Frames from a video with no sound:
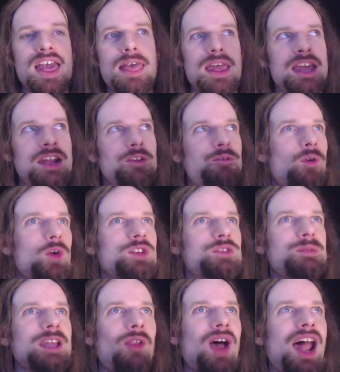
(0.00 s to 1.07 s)
It affords
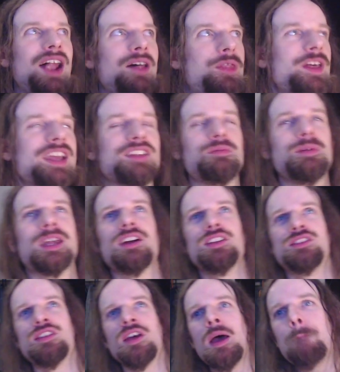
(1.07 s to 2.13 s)
me a lot of things,
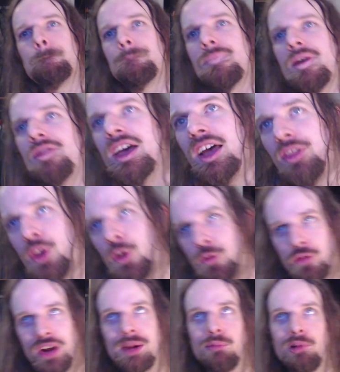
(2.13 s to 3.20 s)
because then the
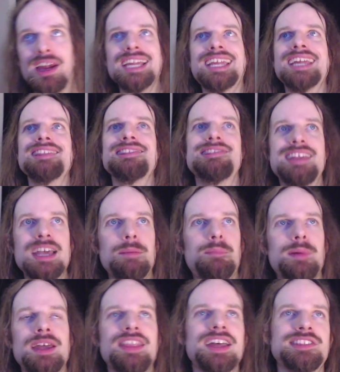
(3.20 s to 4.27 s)
frame rate can dip,
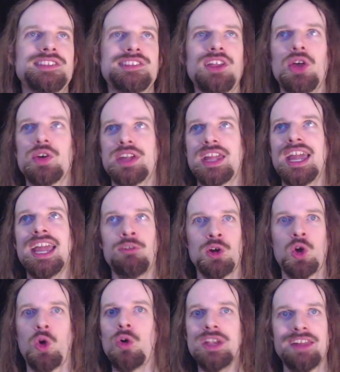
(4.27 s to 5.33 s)
and that's still okay.
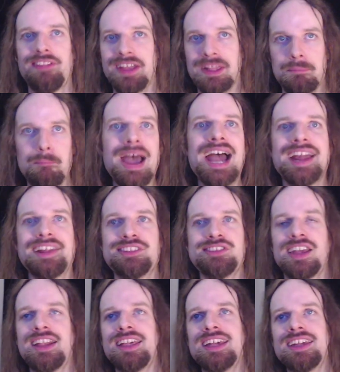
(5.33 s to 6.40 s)
Recording at like max
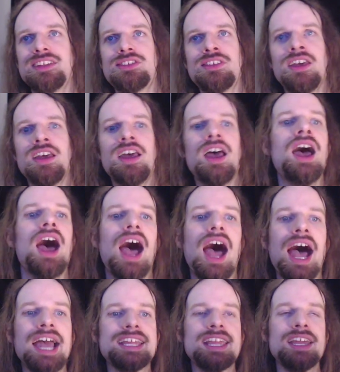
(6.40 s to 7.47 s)
settings,
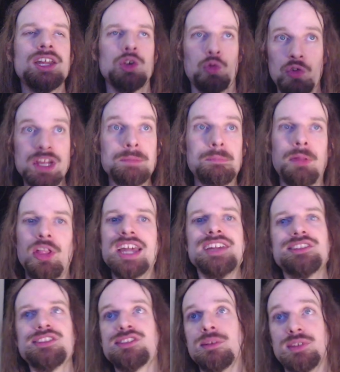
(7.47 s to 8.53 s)
I can
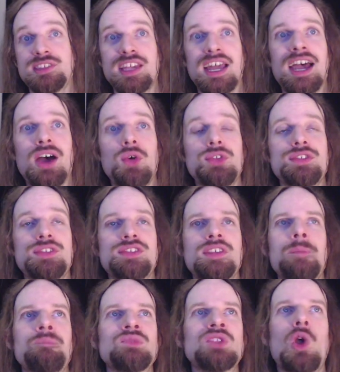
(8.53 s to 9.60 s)
replace some sounds,
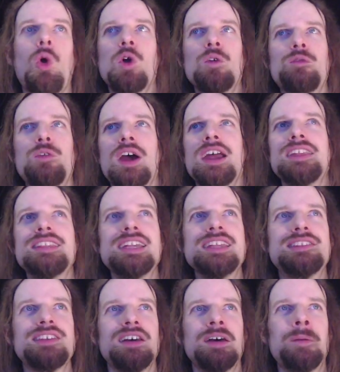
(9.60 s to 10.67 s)
or if I need
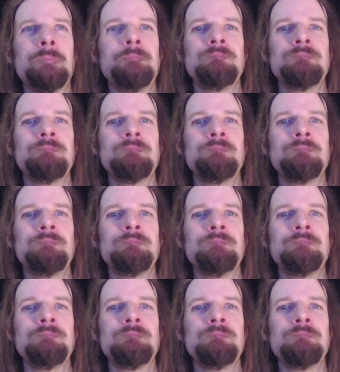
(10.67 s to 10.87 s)
to